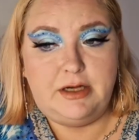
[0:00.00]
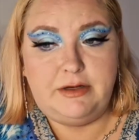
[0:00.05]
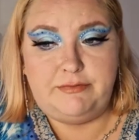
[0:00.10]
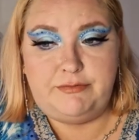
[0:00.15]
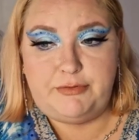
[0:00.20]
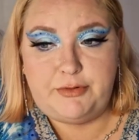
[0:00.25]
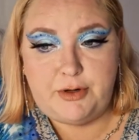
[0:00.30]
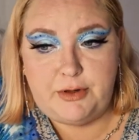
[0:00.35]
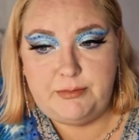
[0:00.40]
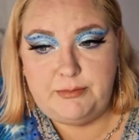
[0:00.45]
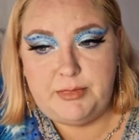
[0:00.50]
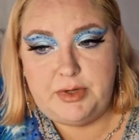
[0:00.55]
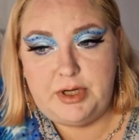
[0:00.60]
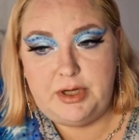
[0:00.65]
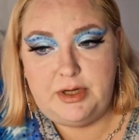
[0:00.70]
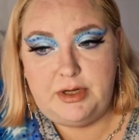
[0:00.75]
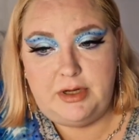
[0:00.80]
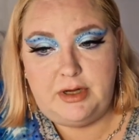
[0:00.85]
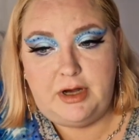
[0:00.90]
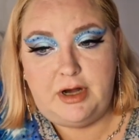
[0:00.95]
from
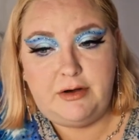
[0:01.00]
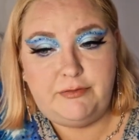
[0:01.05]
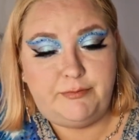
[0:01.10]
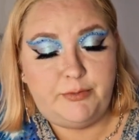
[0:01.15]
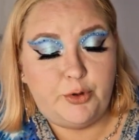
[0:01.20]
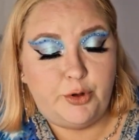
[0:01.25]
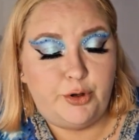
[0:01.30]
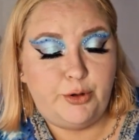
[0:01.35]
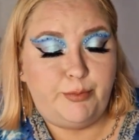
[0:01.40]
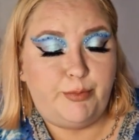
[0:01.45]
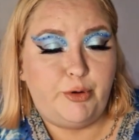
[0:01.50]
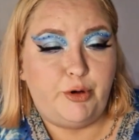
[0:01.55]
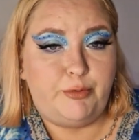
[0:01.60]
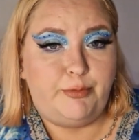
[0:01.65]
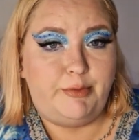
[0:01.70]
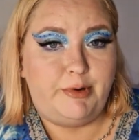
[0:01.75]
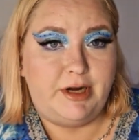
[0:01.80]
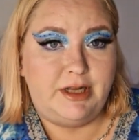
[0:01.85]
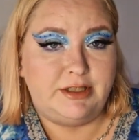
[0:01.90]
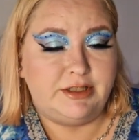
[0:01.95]

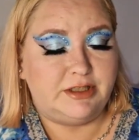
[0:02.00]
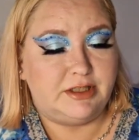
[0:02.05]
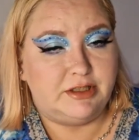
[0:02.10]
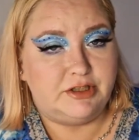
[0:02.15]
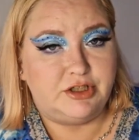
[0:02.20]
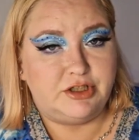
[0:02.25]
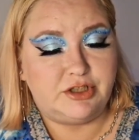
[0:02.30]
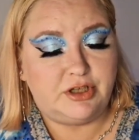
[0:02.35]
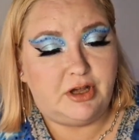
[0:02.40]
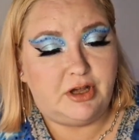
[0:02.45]
affordable brands such as